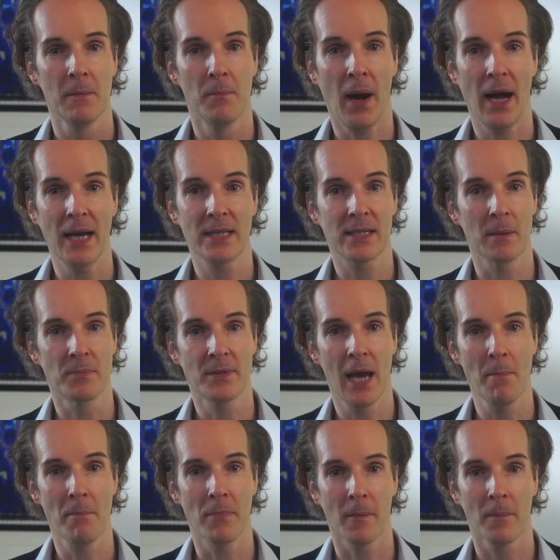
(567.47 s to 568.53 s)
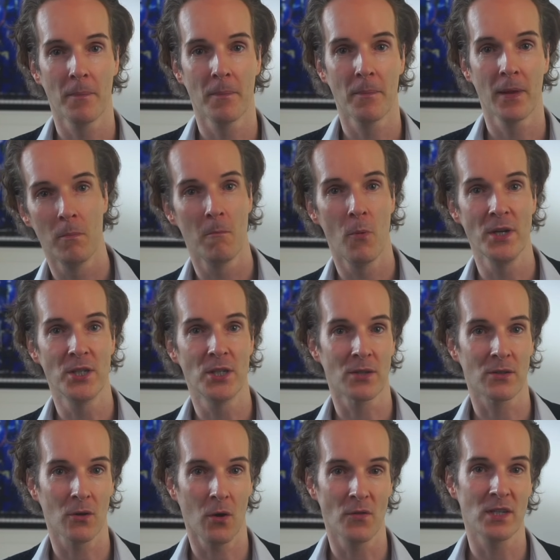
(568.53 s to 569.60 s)
by September, which
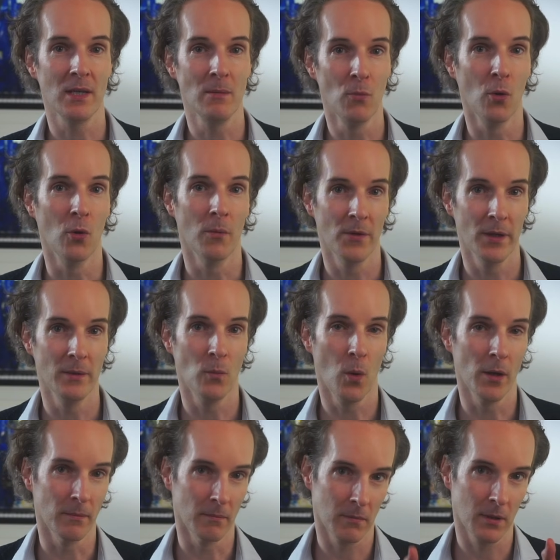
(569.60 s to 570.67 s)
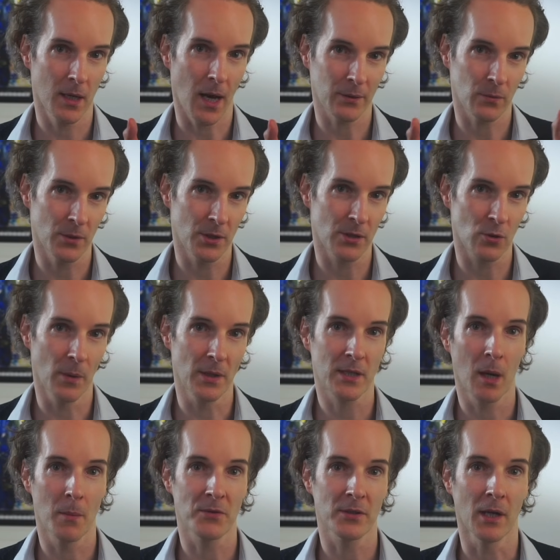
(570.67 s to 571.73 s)
is obviously more than one cut, which is always
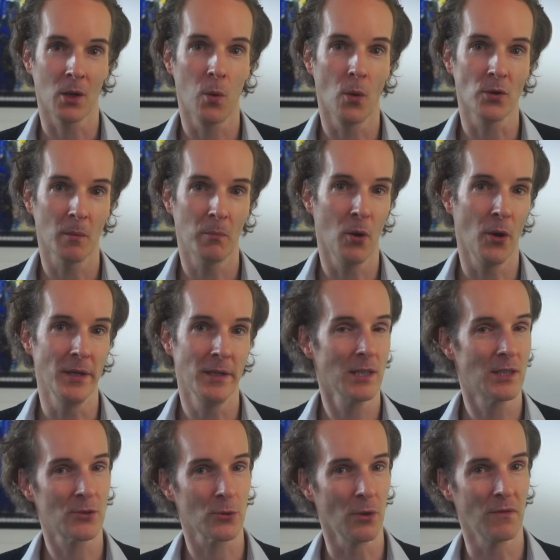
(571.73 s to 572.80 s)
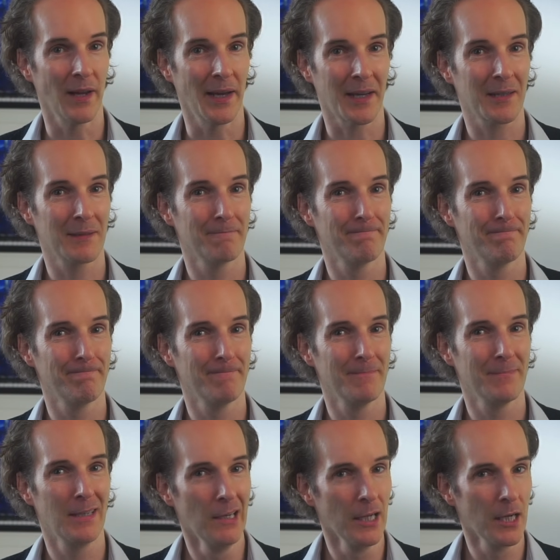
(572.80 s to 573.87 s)
comes in a quarter point. It's sort of like
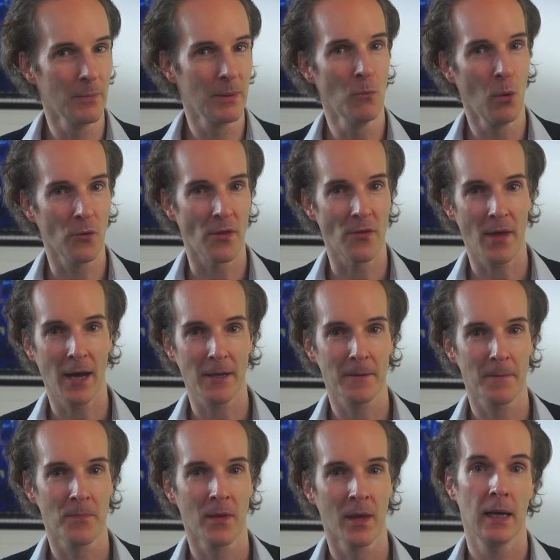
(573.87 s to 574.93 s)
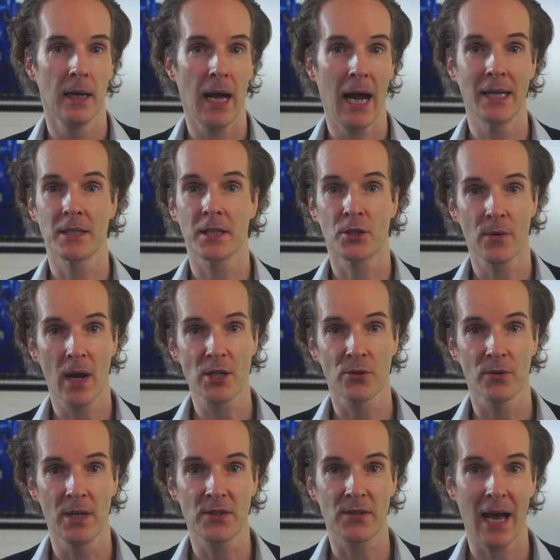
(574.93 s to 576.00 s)
a little bit more than that. And
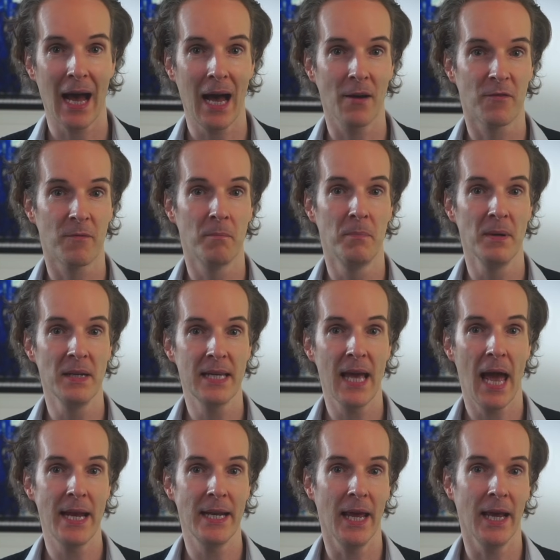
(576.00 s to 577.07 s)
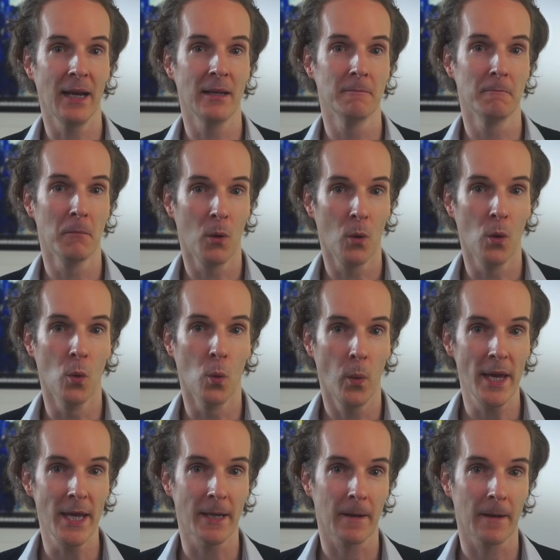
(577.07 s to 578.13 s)
Treasuries have been gaining all
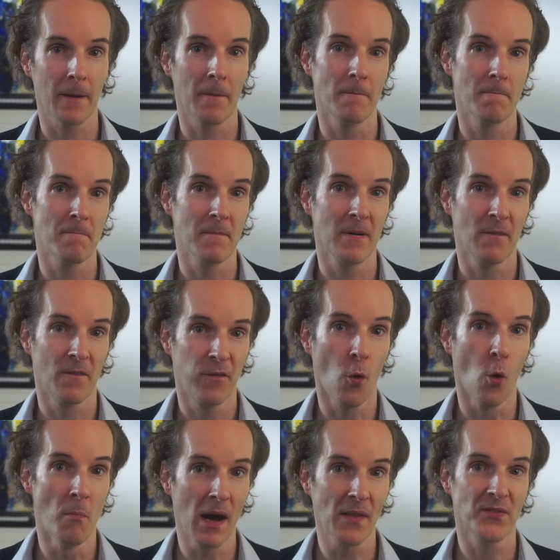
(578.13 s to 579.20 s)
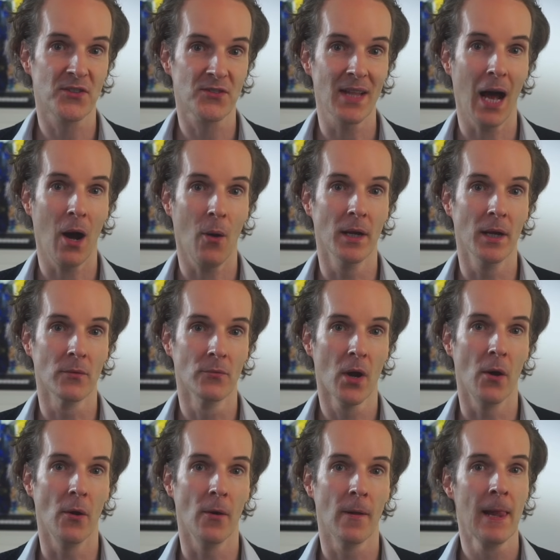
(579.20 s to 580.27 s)
week, 4 months now in a row.